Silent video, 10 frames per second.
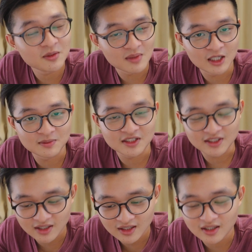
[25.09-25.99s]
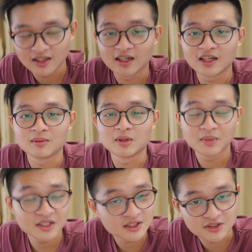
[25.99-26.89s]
my name is Thiha and I am a business